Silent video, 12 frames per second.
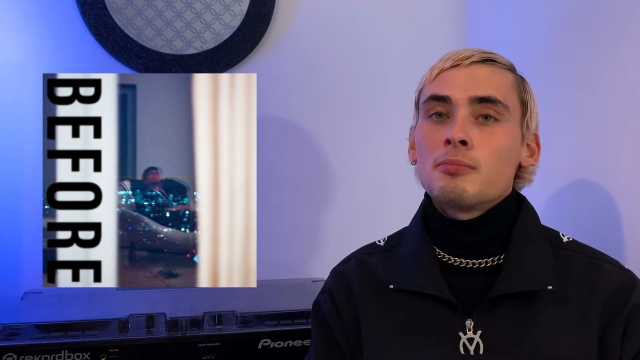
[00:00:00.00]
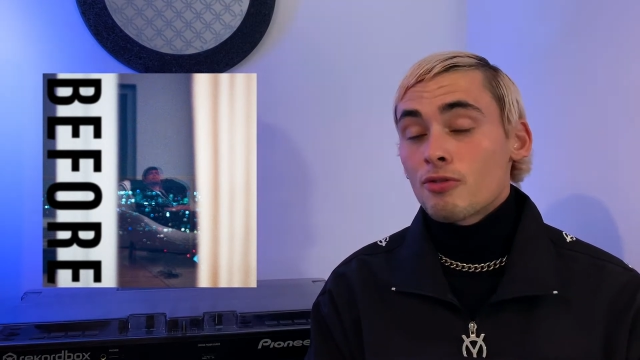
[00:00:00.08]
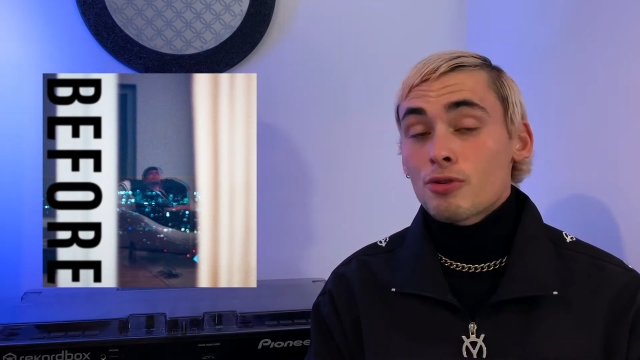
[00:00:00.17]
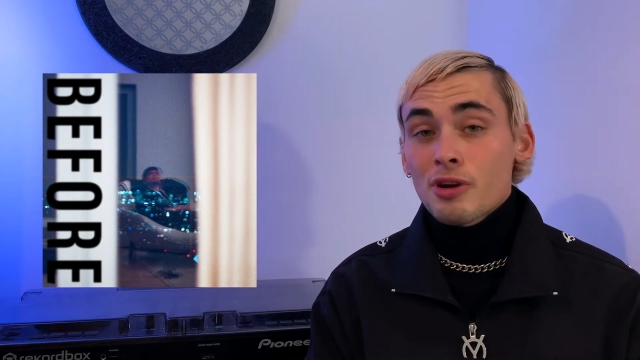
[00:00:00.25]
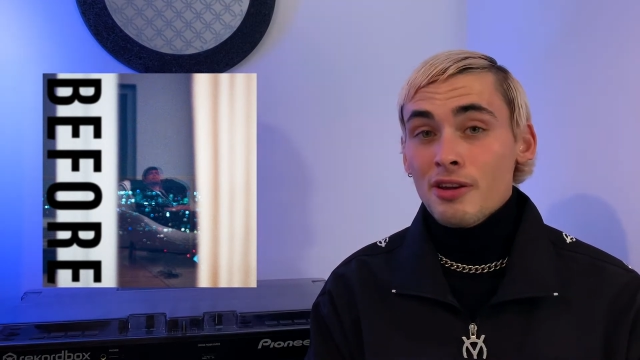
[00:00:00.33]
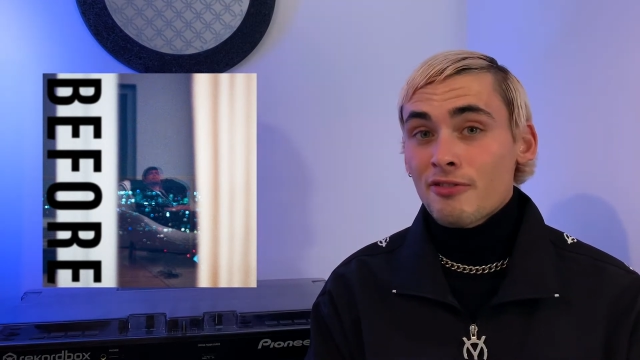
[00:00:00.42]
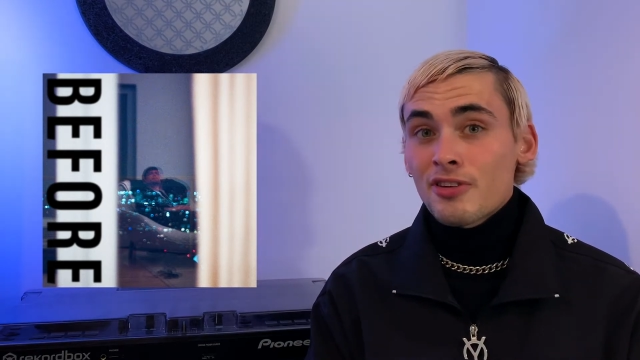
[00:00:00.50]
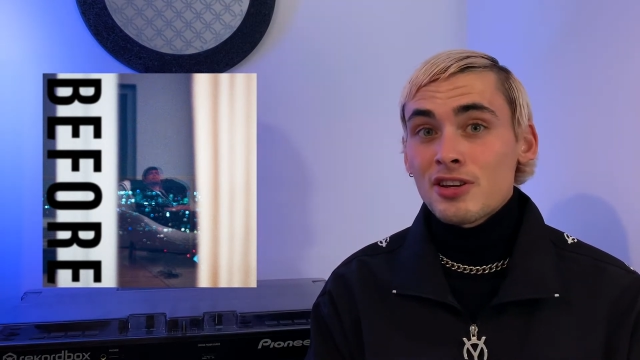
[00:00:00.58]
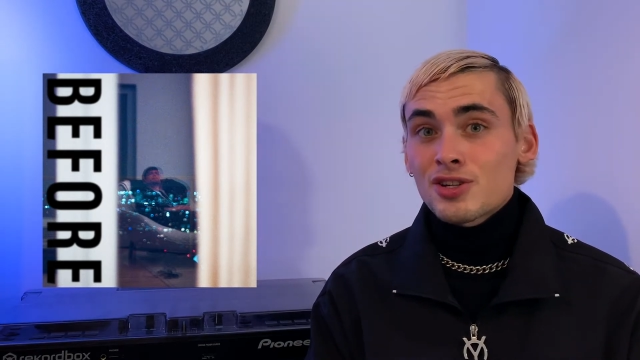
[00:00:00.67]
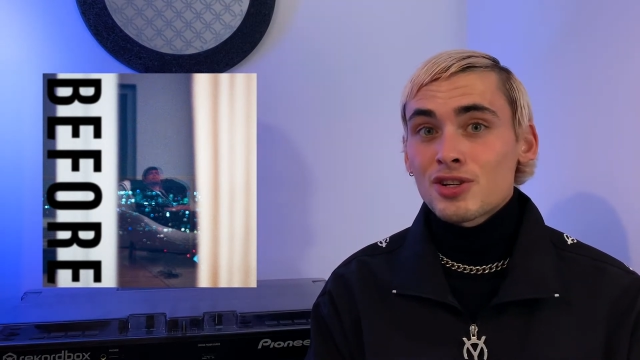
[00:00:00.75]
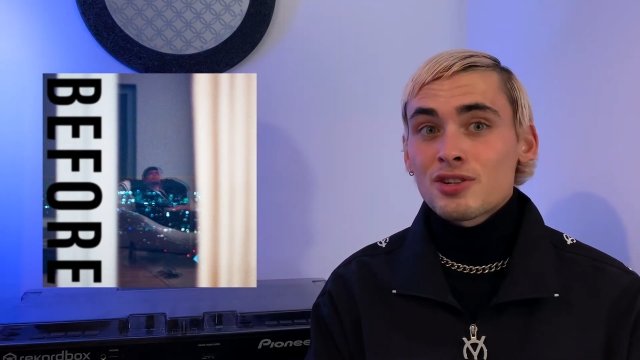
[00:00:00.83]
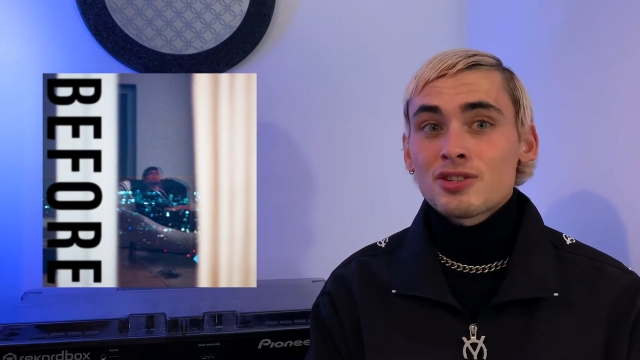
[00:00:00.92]
great
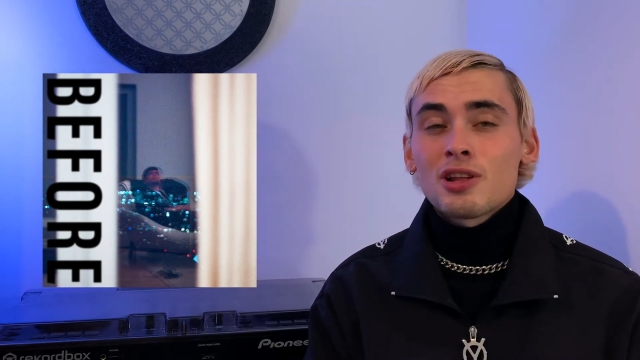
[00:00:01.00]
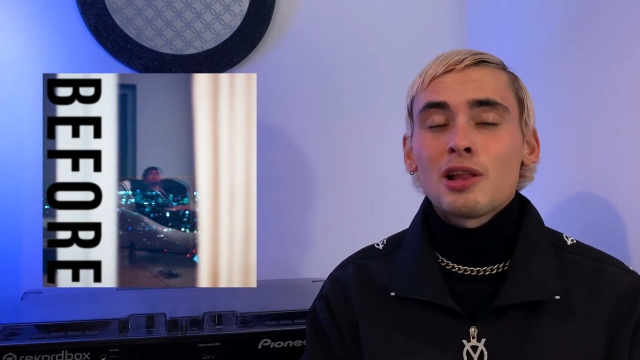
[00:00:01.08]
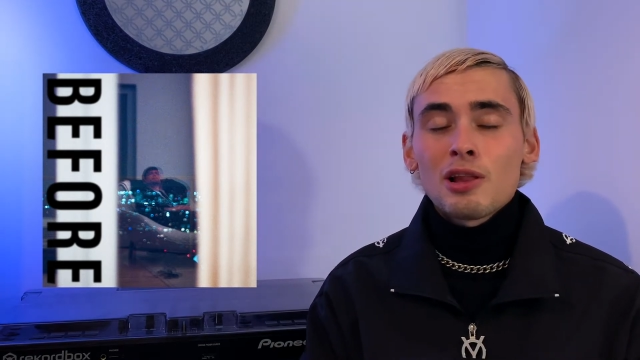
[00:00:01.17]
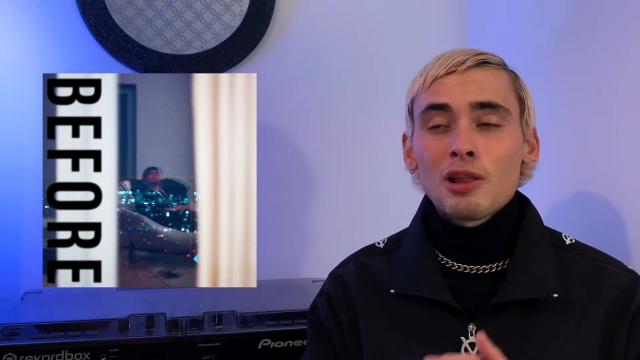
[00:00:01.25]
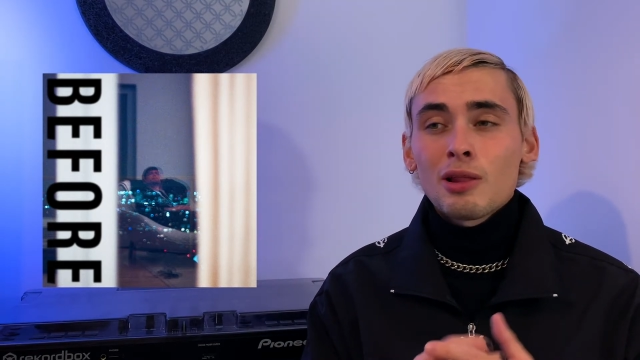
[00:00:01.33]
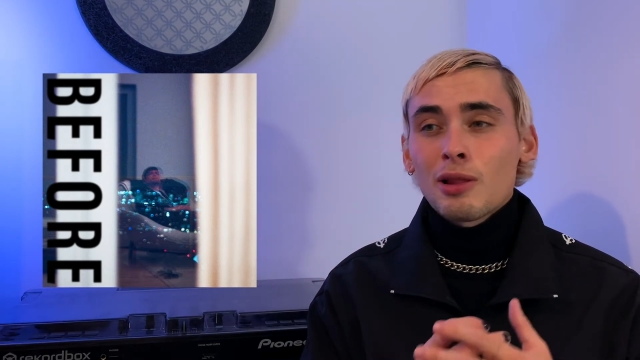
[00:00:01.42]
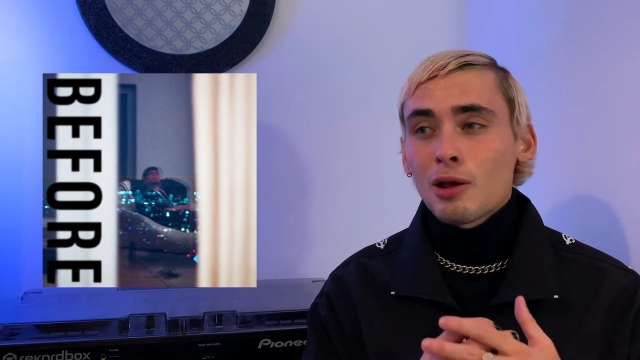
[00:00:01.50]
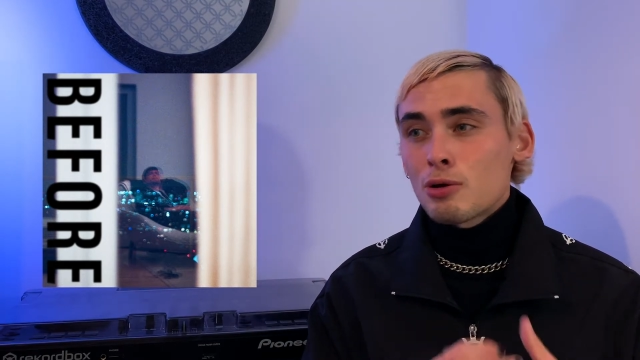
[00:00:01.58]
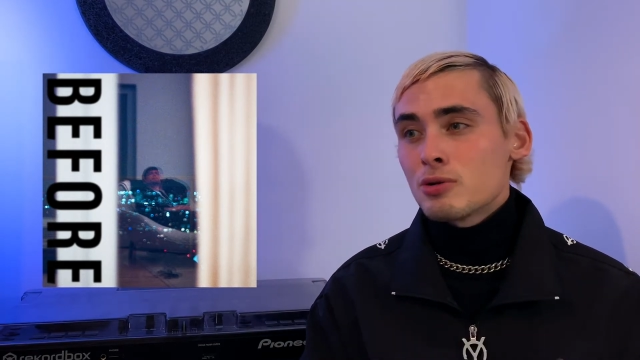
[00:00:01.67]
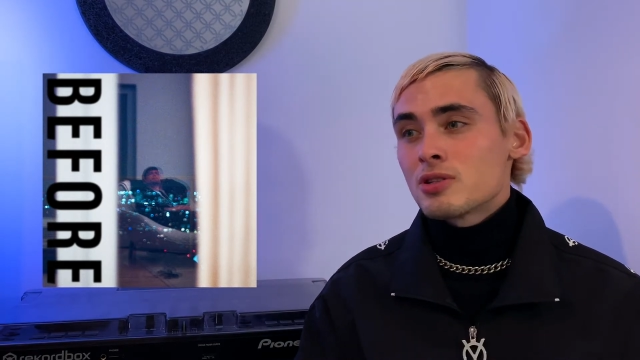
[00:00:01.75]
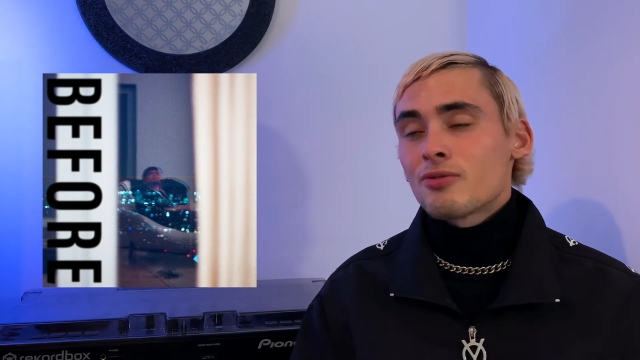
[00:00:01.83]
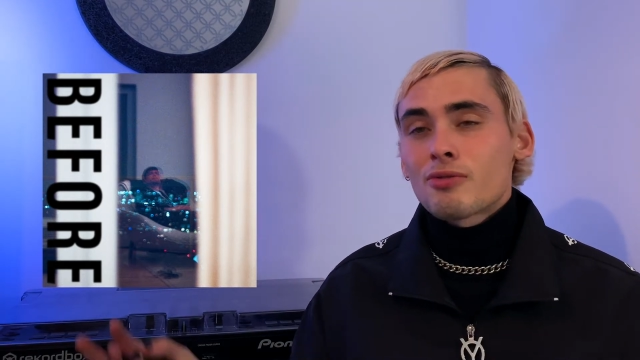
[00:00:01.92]
features,
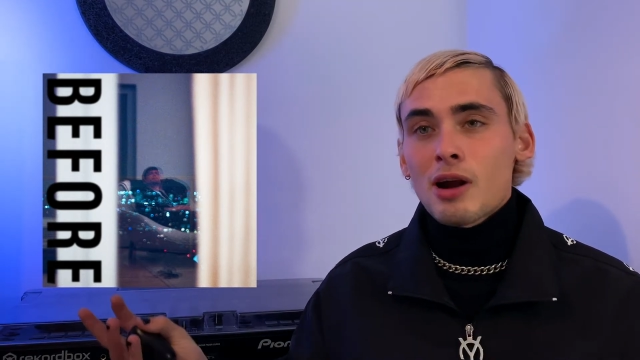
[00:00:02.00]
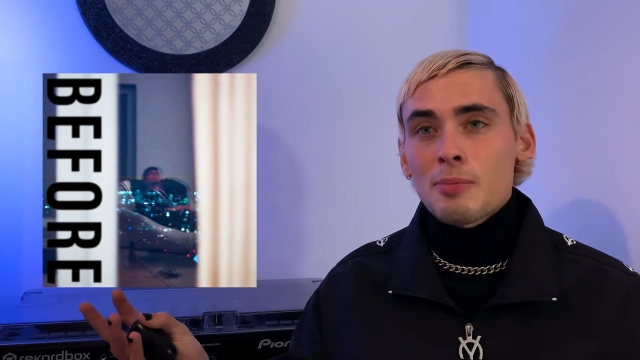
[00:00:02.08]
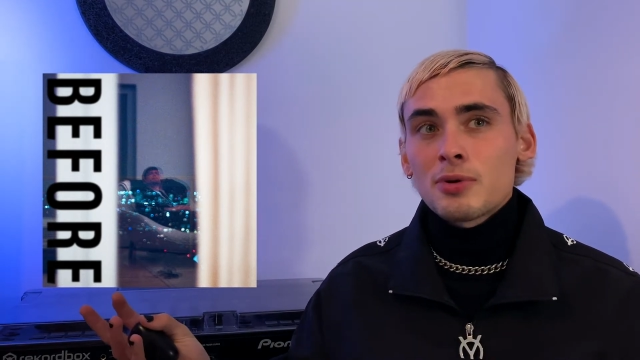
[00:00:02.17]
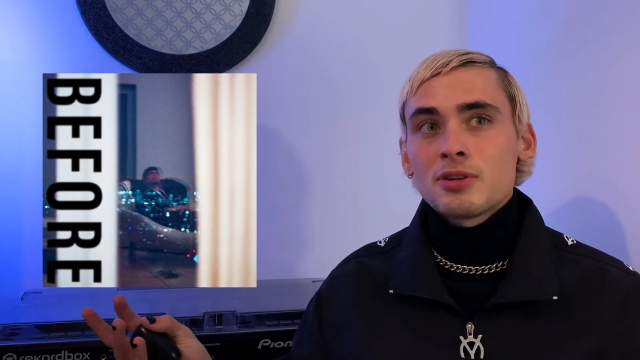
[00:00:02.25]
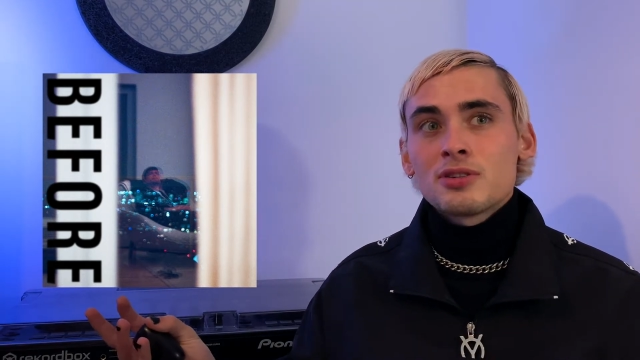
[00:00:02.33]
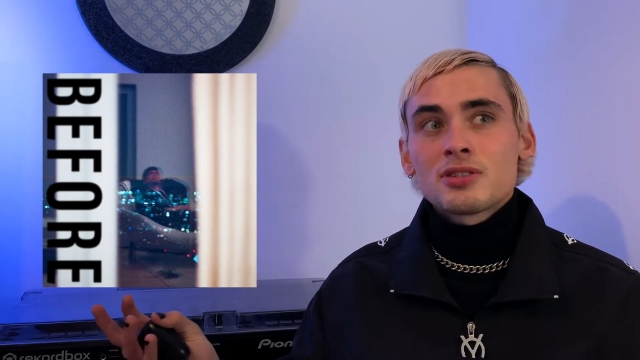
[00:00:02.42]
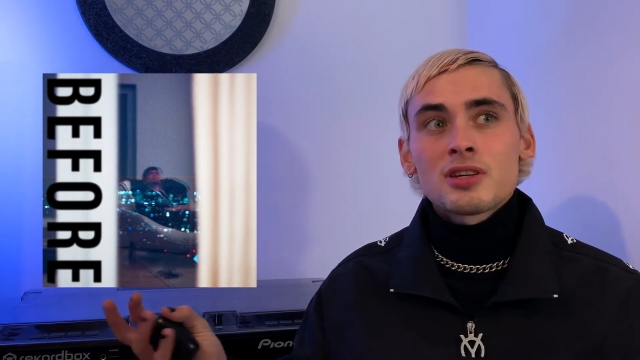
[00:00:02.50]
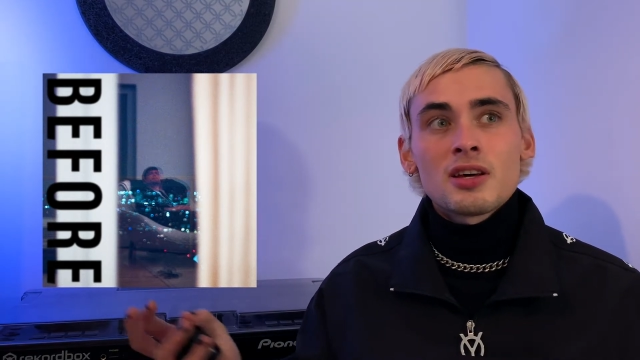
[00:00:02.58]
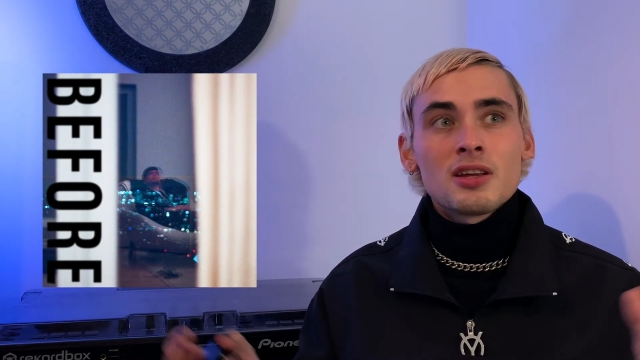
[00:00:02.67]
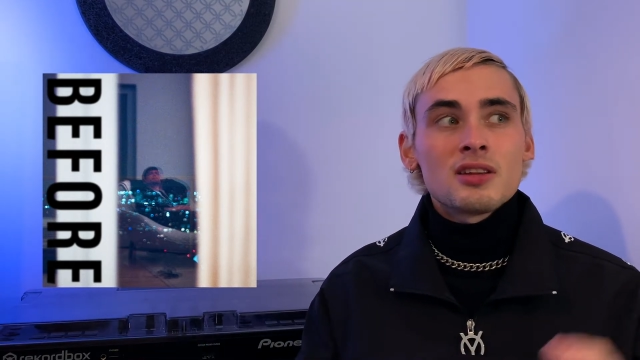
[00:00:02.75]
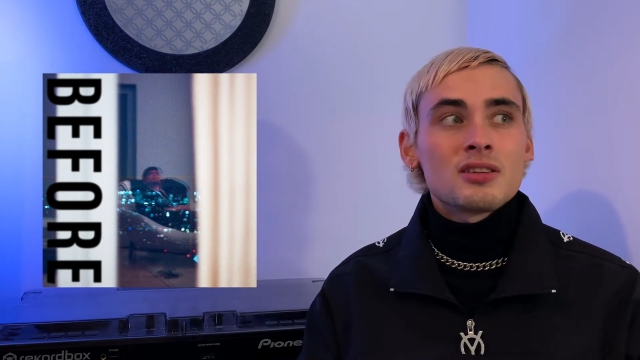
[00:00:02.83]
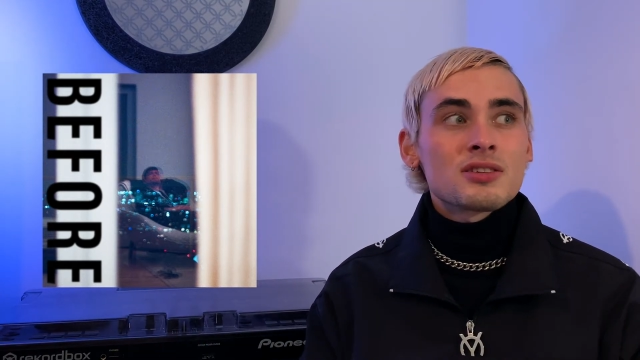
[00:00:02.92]
loads of rappers
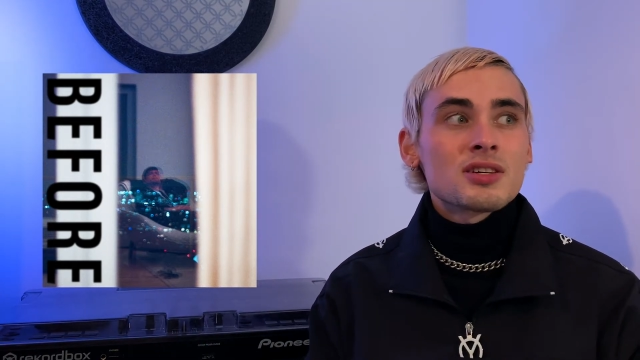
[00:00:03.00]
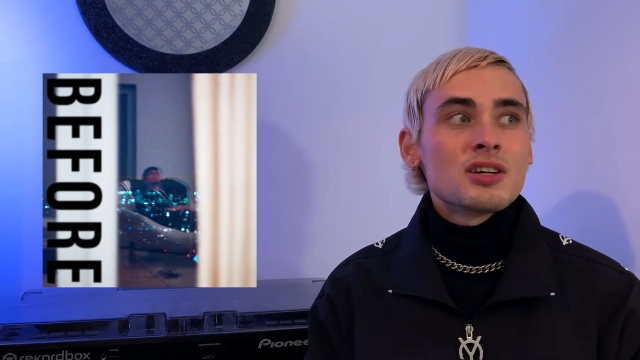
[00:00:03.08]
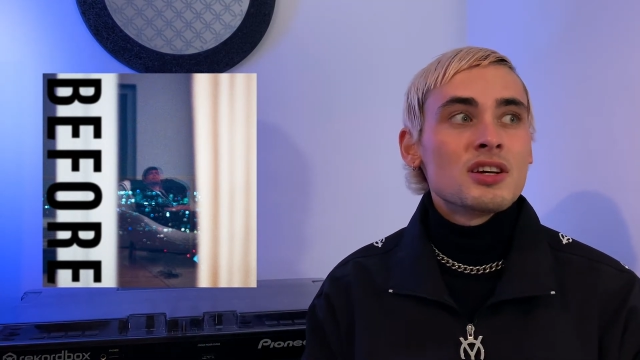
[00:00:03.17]
and